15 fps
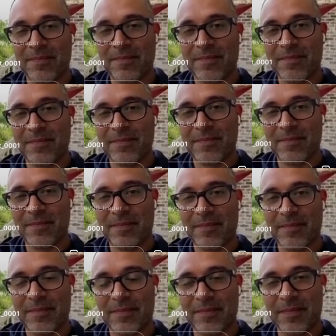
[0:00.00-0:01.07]

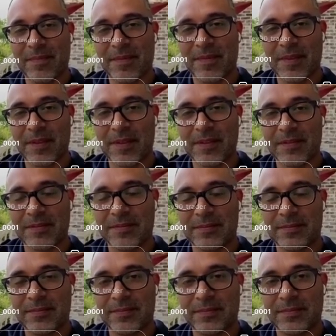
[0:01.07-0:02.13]

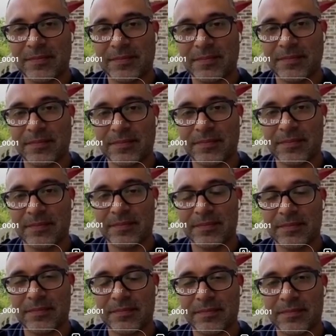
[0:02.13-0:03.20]

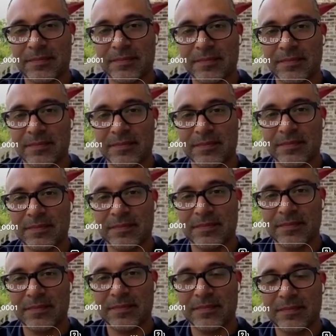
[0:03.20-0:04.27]

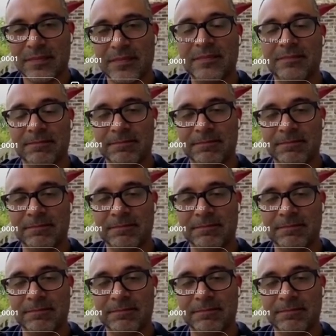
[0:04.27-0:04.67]
(not speaking)